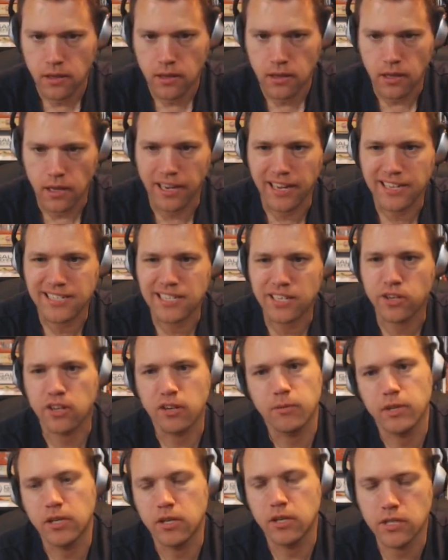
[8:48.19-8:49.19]
I guess I could
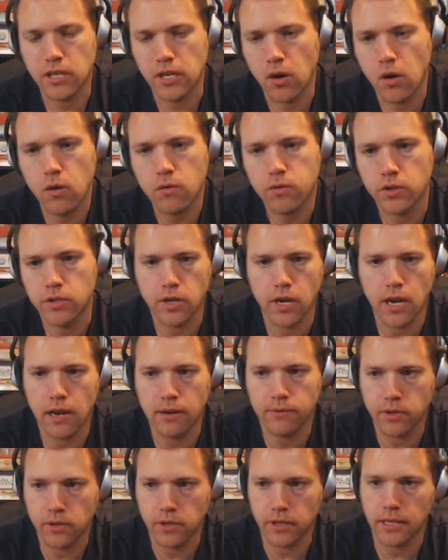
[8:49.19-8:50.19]
have been using
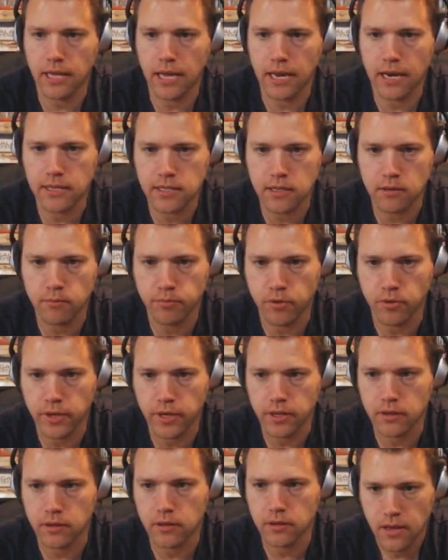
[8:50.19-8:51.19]
overdrive during that at some
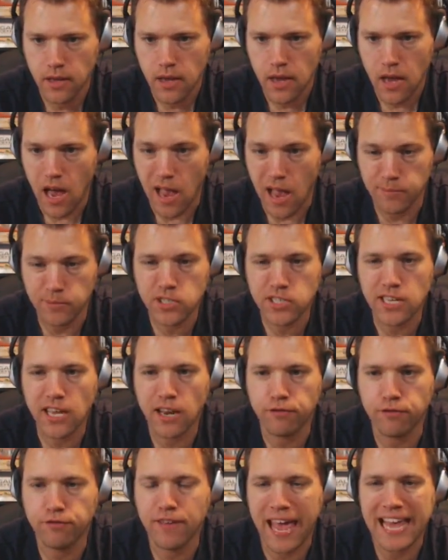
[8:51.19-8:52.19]
point. I'm just
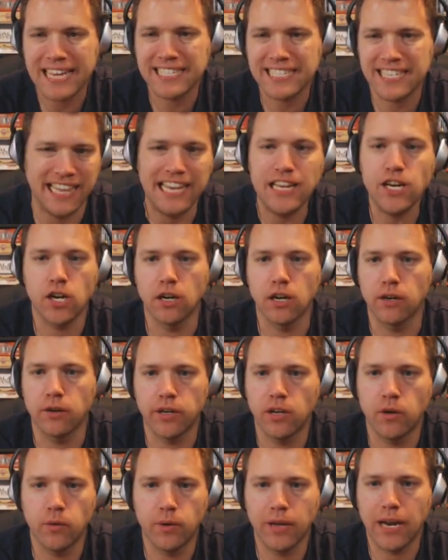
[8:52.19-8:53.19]
not a fast thinker.
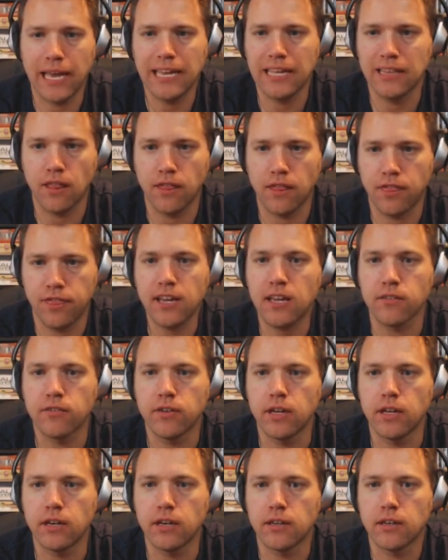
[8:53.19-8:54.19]
You know, when I get in the thick of
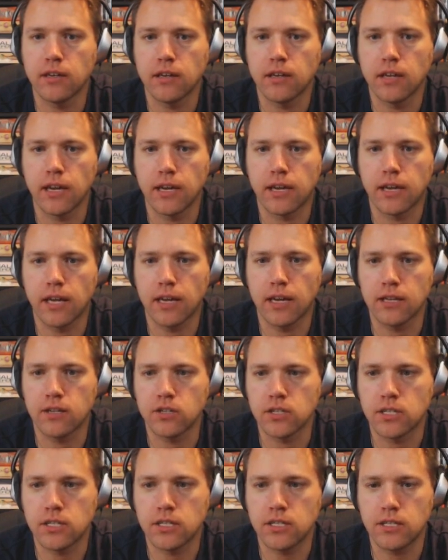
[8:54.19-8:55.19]
it, I kind of
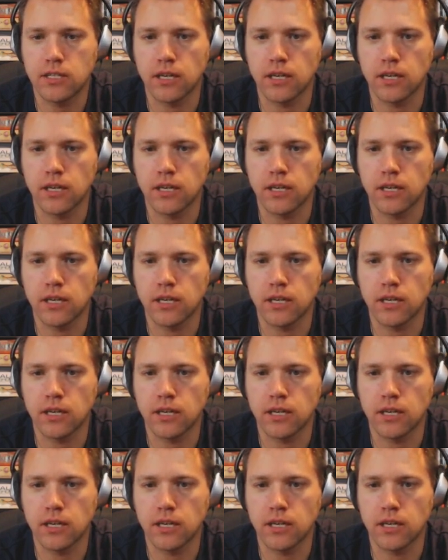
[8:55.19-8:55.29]
just